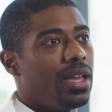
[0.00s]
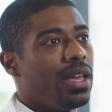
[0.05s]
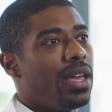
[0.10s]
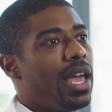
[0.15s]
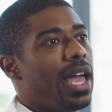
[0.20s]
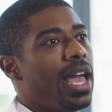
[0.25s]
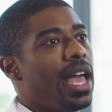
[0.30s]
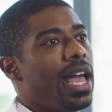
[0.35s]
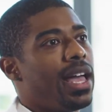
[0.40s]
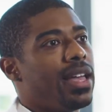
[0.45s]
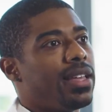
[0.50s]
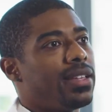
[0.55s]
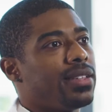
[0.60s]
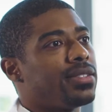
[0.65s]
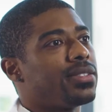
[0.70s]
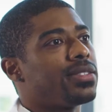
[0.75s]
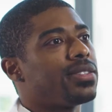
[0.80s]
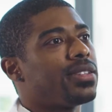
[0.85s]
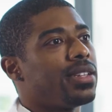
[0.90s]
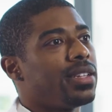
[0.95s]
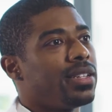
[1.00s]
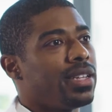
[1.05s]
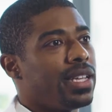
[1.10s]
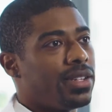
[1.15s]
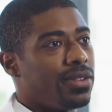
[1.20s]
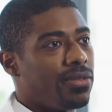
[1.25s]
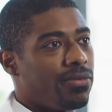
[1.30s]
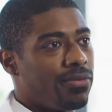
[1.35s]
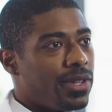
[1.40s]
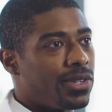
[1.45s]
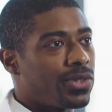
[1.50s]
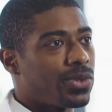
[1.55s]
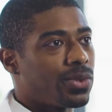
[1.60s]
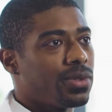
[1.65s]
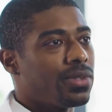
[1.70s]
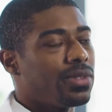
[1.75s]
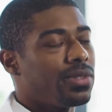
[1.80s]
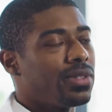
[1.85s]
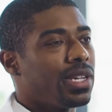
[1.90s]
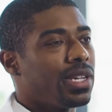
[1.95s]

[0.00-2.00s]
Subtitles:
as an individual.